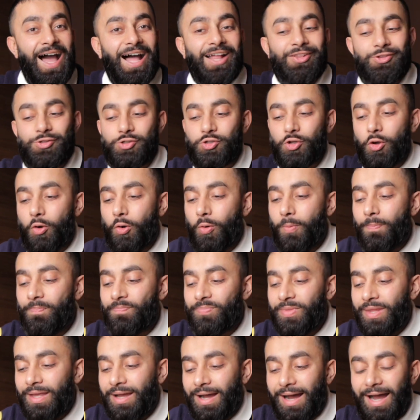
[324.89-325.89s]
And
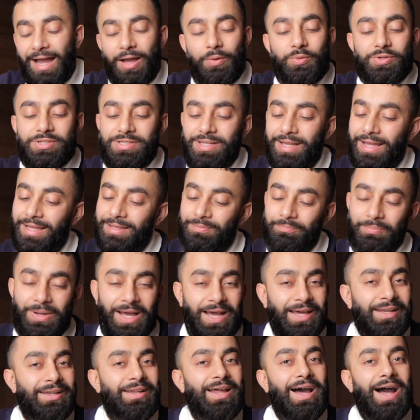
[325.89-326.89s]
so I was like,
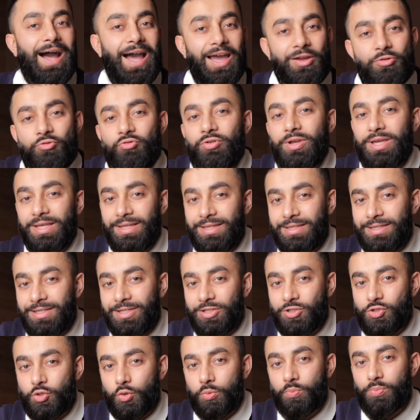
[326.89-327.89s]
man, I really
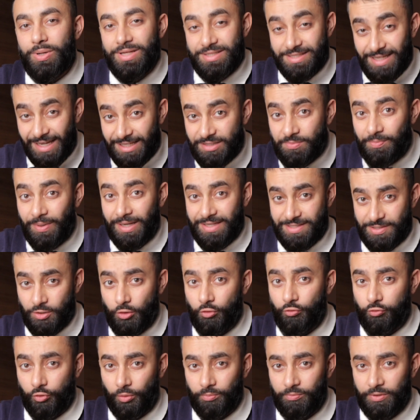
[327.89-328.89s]
need to protect
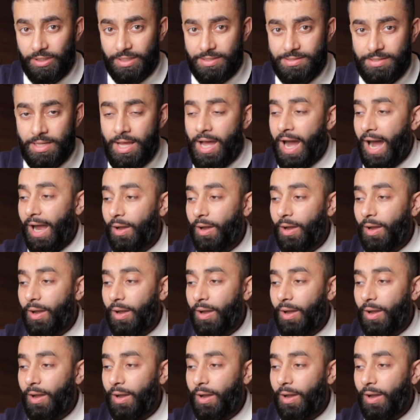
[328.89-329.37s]
myself from this.